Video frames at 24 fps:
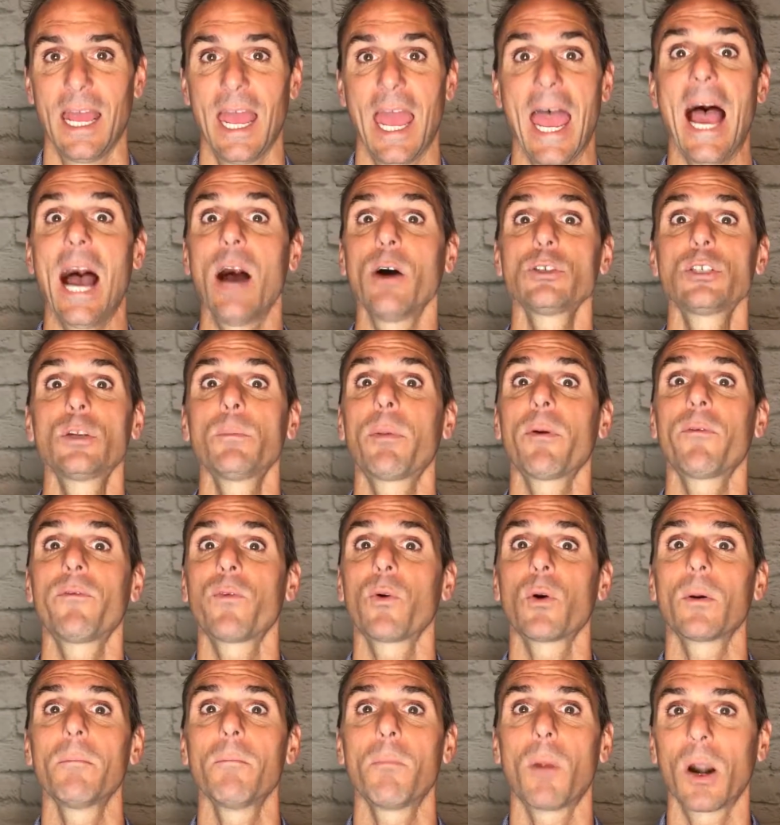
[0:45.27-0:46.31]
how to
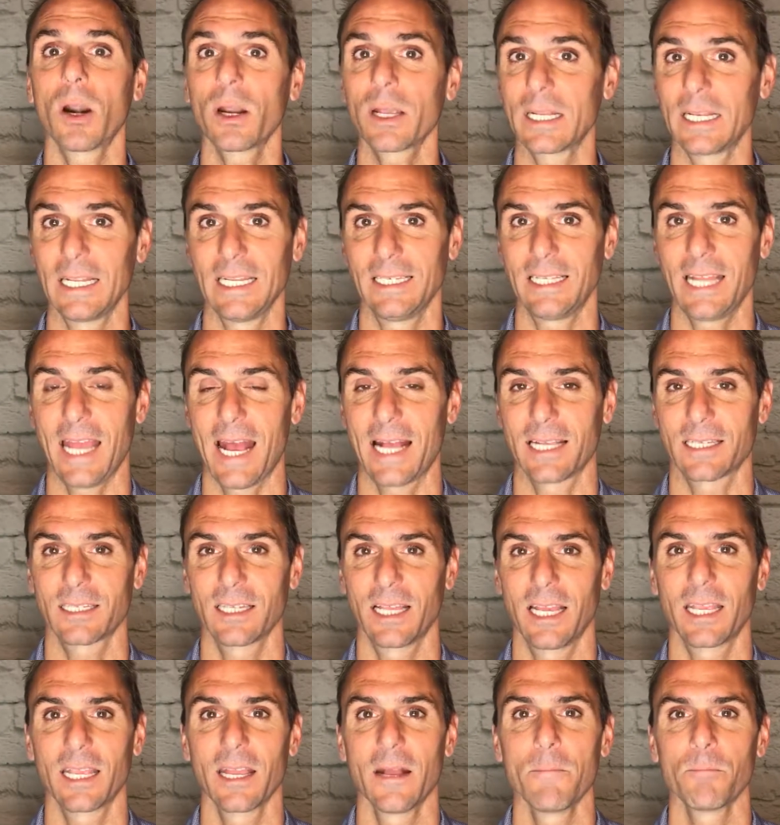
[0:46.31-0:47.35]
perform marketing tasks
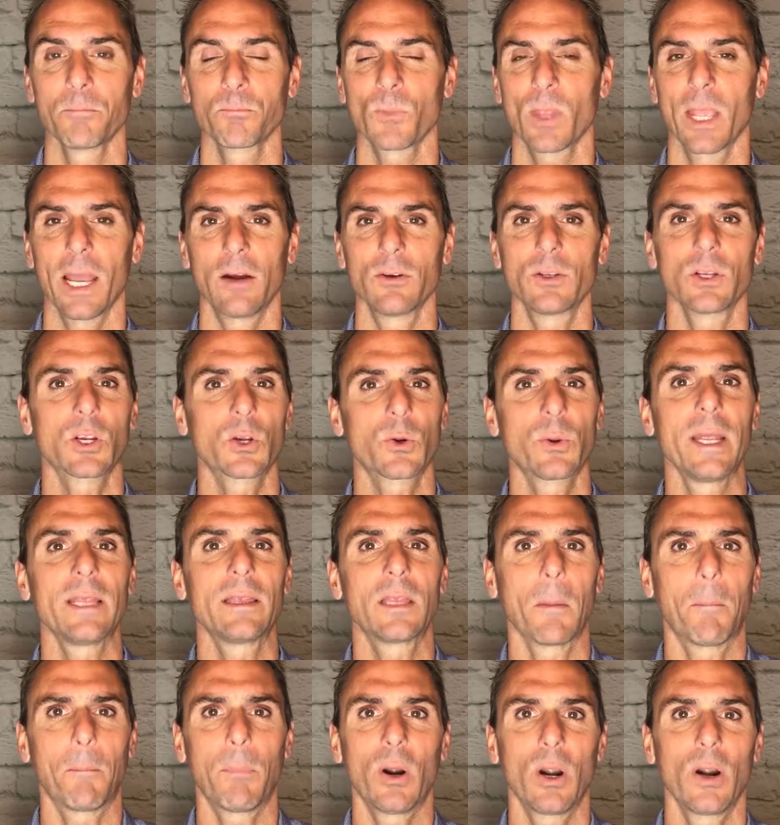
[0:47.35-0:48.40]
like how to
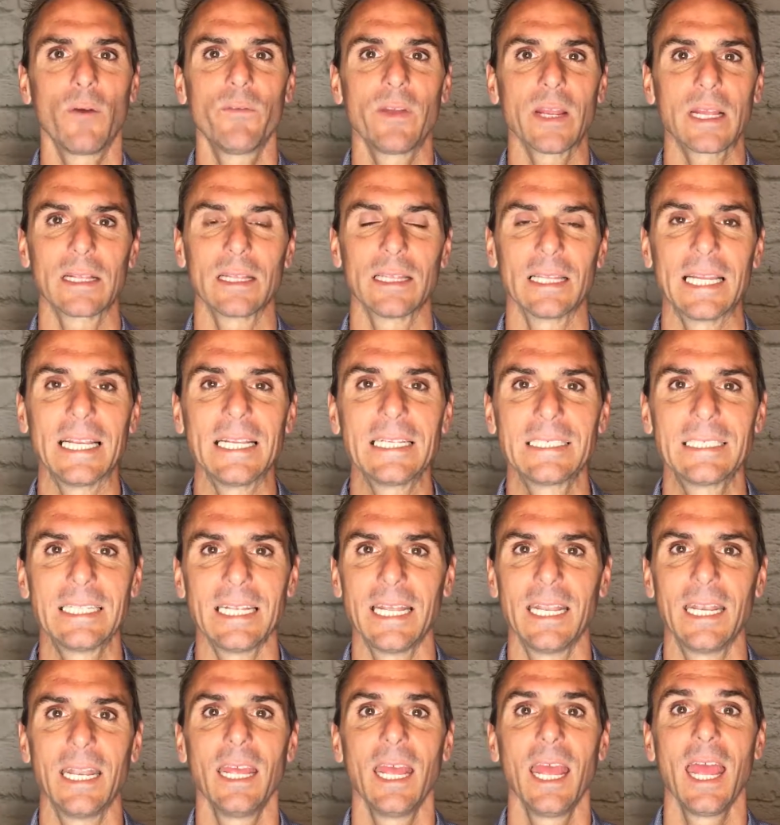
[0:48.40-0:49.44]
create the perfect
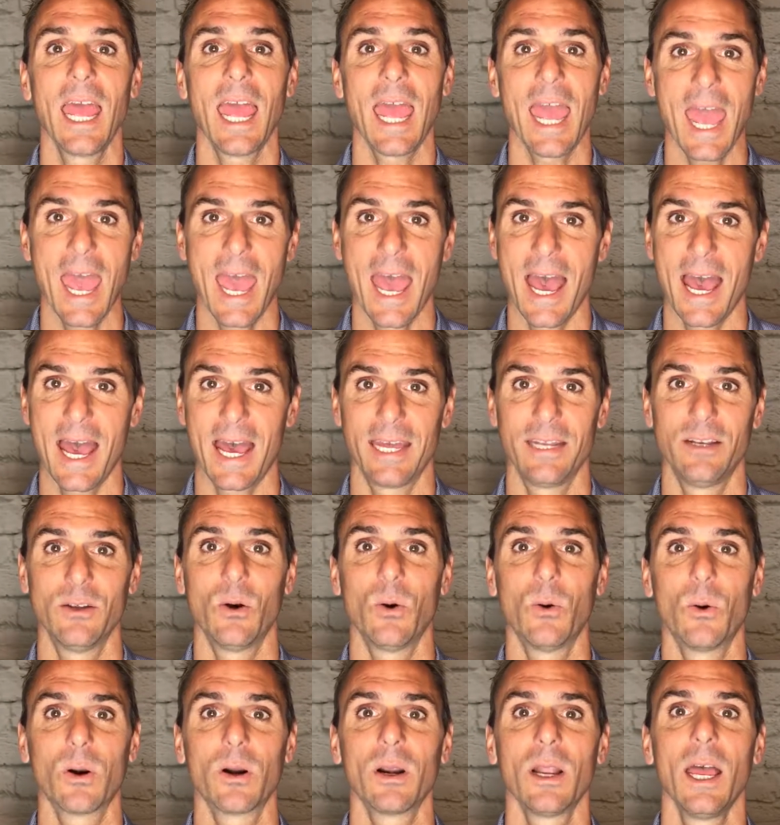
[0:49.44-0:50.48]
LinkedIn ad,
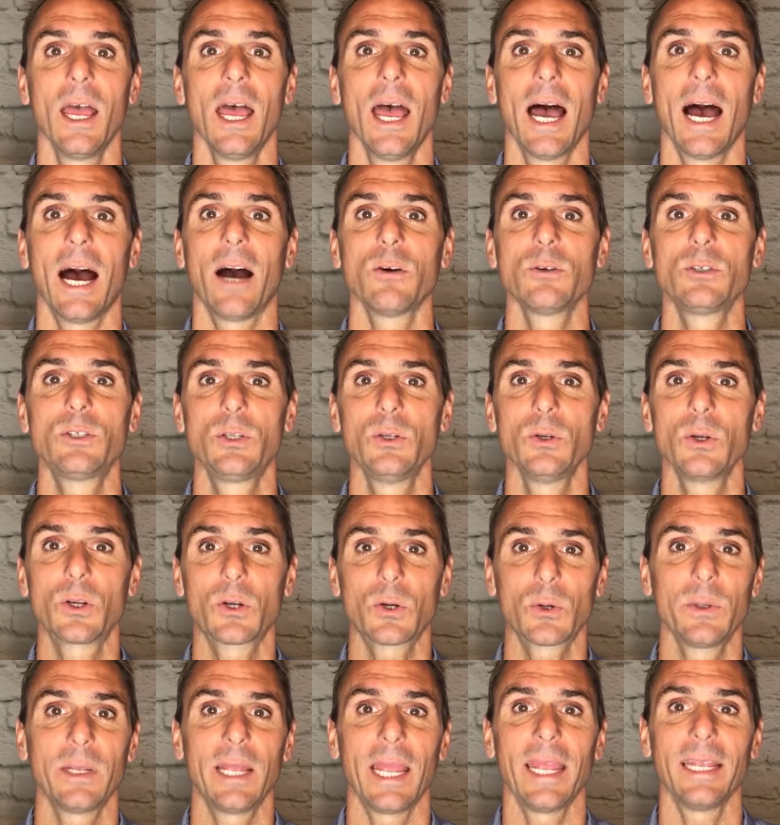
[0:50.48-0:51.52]
or how to
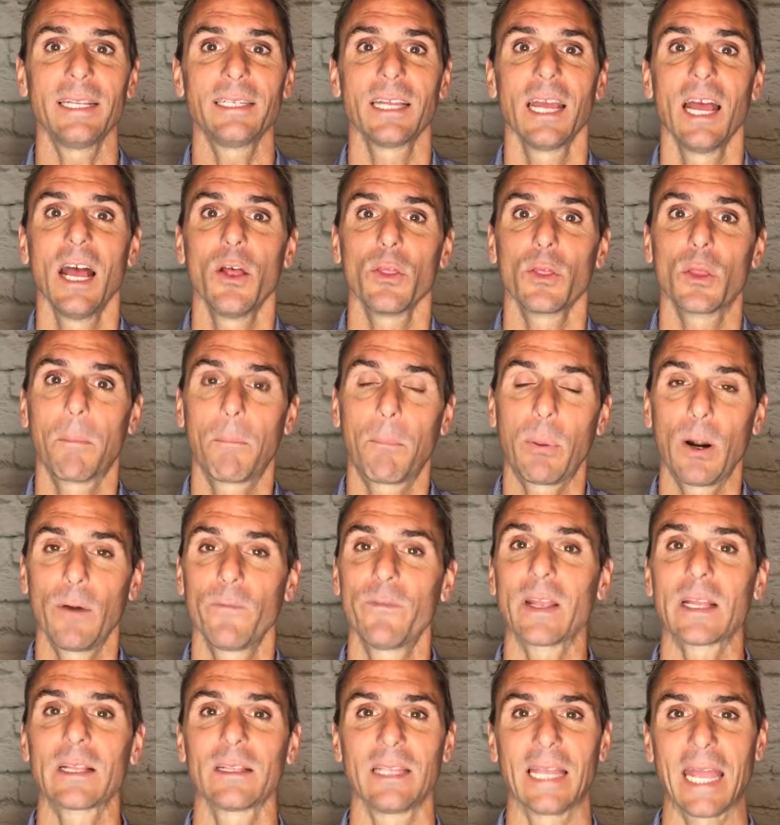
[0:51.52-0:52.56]
create the
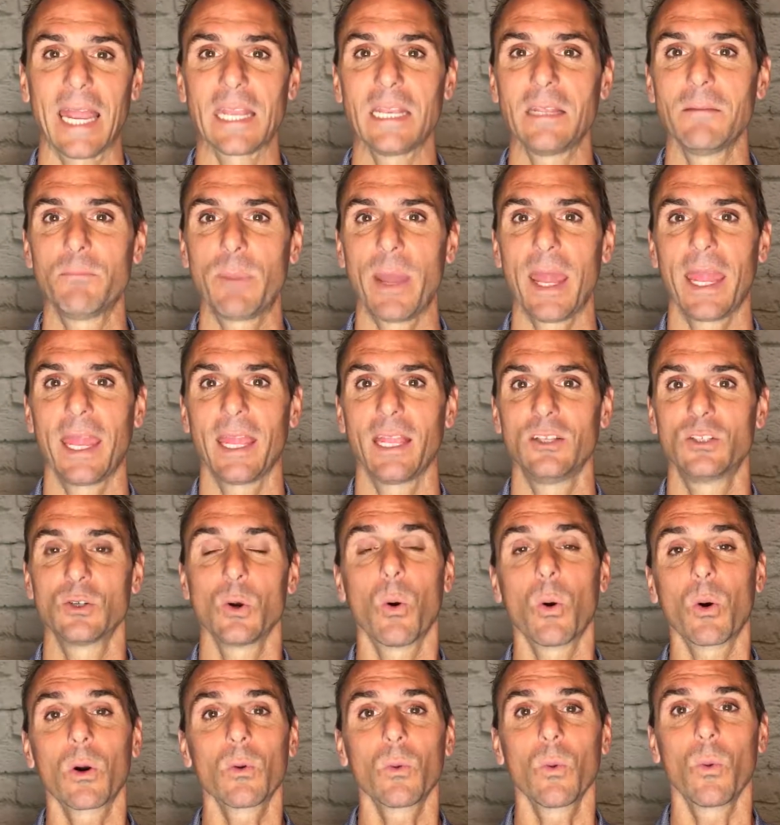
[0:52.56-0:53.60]
perfect landing page,
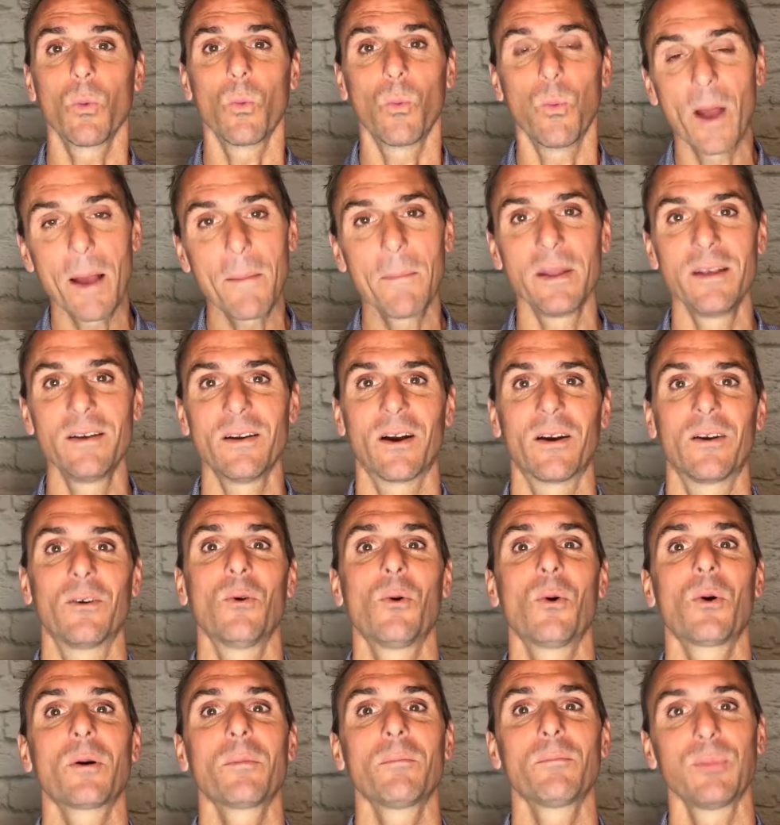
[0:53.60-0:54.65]
or
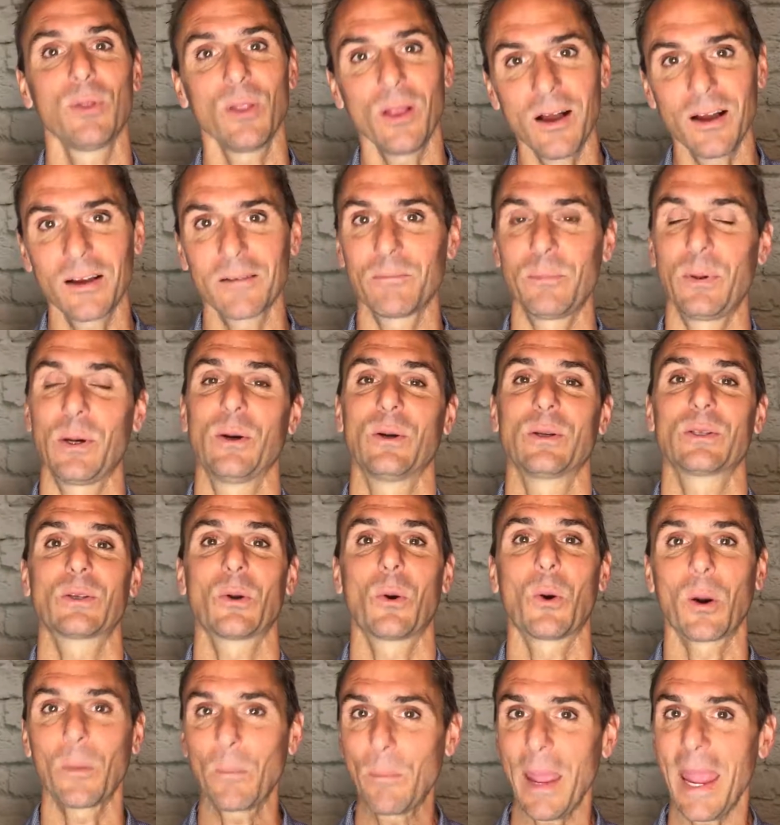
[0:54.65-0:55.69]
webinar, or blog post,
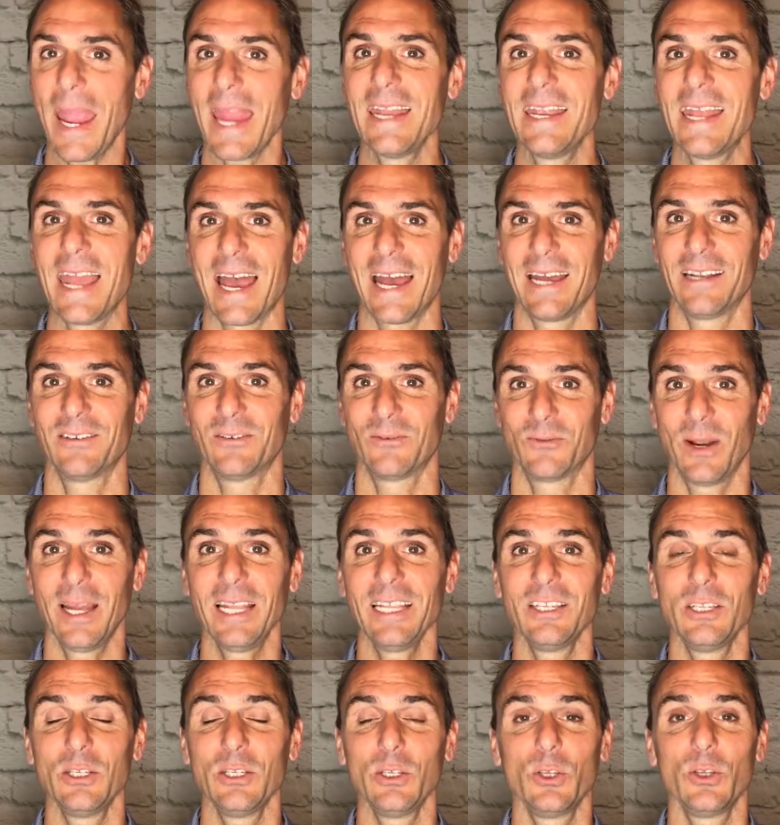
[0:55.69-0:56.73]
or paid ad, right?